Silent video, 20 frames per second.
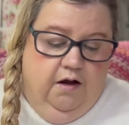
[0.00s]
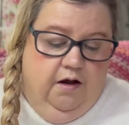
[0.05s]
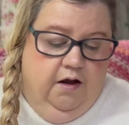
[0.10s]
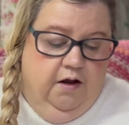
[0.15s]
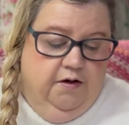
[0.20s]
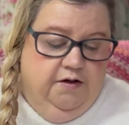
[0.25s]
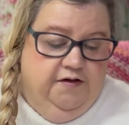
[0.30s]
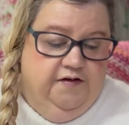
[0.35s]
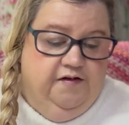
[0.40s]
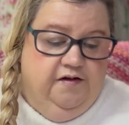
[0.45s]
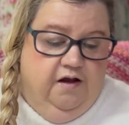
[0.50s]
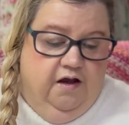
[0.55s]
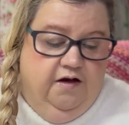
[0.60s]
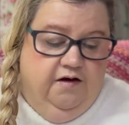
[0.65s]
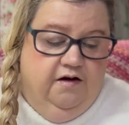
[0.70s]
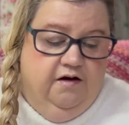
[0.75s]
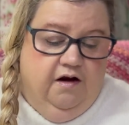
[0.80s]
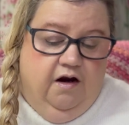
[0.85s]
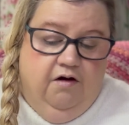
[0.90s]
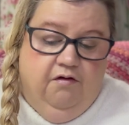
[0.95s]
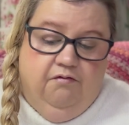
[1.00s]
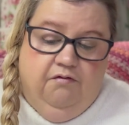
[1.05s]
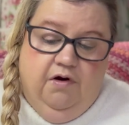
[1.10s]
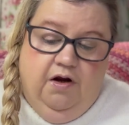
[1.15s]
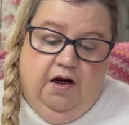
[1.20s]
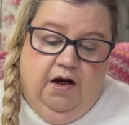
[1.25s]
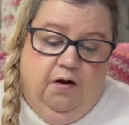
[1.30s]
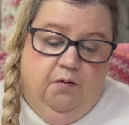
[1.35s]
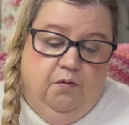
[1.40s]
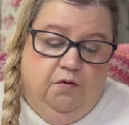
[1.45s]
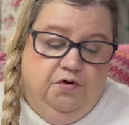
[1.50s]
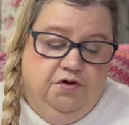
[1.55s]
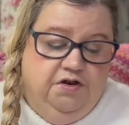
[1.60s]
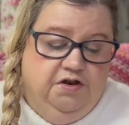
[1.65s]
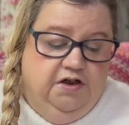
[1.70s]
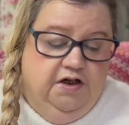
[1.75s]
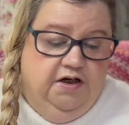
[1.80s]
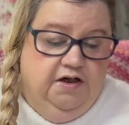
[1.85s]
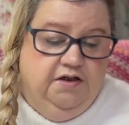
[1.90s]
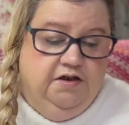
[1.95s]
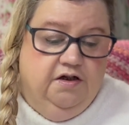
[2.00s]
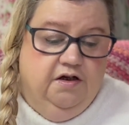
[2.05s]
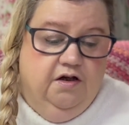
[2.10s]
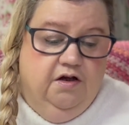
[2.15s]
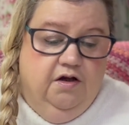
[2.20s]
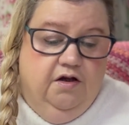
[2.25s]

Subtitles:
decided I really wanted